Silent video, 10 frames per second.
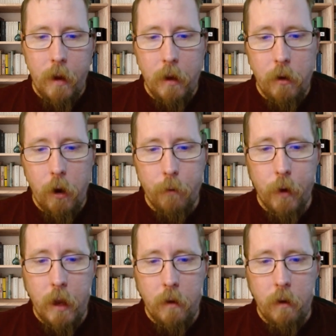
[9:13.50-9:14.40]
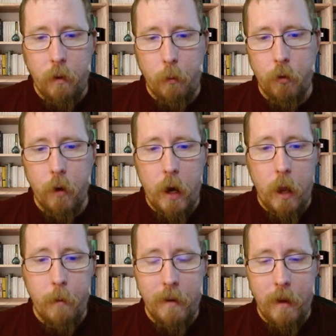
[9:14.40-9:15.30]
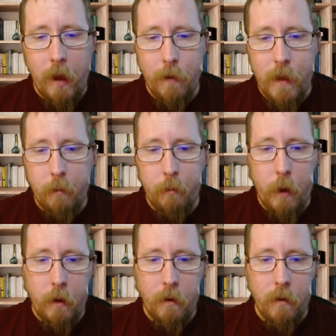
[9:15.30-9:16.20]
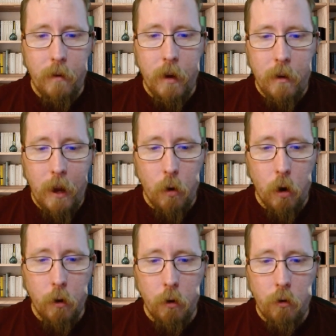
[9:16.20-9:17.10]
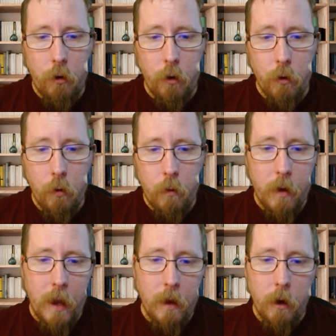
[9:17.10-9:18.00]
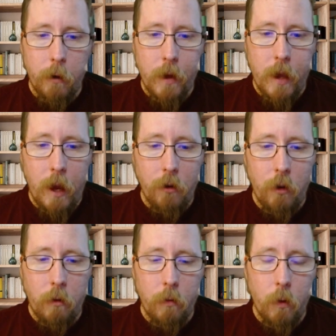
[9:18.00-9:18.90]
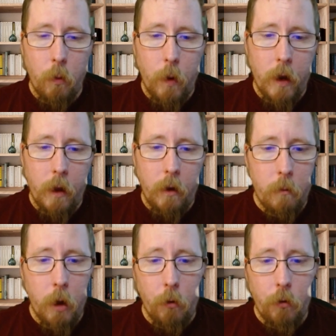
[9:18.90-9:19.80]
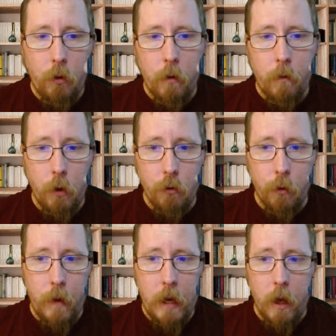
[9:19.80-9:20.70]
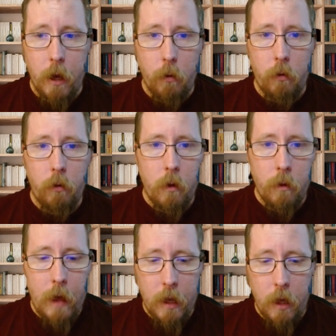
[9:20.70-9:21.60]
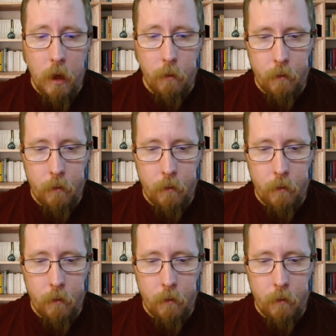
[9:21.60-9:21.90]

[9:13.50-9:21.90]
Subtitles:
and don't forget to subscribe and to hit that button in order to get notifications for when I post future videos. Thank you.